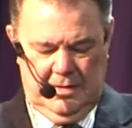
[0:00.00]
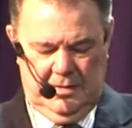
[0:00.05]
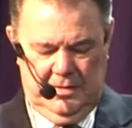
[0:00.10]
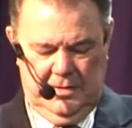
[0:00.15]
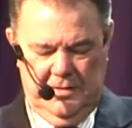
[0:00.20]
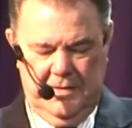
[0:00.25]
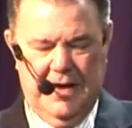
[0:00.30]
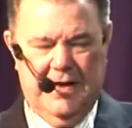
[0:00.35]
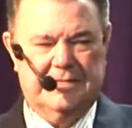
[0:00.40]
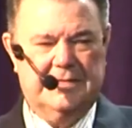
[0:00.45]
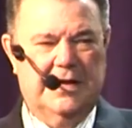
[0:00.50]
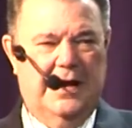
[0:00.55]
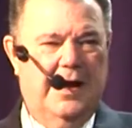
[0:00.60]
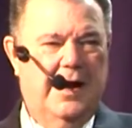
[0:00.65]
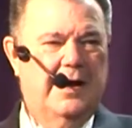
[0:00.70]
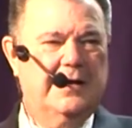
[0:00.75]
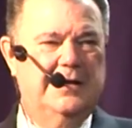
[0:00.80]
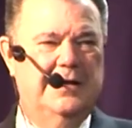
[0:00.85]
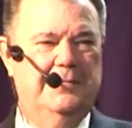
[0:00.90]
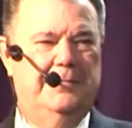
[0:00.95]
You have to
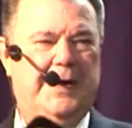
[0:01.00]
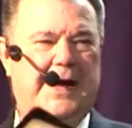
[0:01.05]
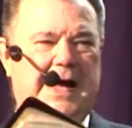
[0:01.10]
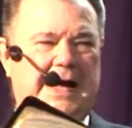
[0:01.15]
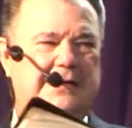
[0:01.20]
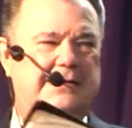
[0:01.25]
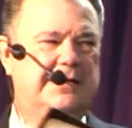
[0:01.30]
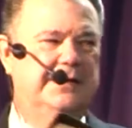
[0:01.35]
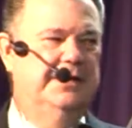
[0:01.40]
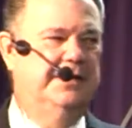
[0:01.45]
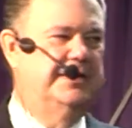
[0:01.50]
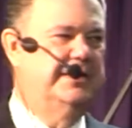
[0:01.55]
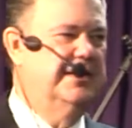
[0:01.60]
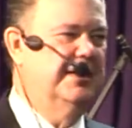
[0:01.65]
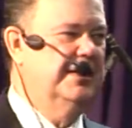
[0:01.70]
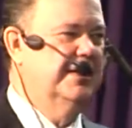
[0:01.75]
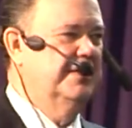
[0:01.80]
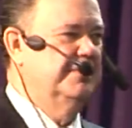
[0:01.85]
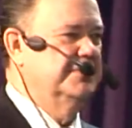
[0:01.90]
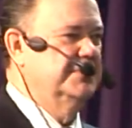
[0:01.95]
occupy till he
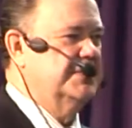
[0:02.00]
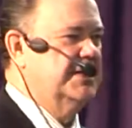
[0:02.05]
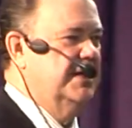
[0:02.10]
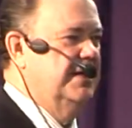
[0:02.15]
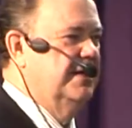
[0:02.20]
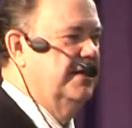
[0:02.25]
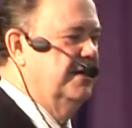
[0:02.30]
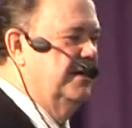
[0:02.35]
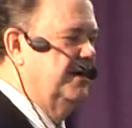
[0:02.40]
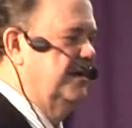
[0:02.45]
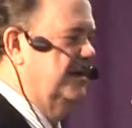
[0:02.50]
comes.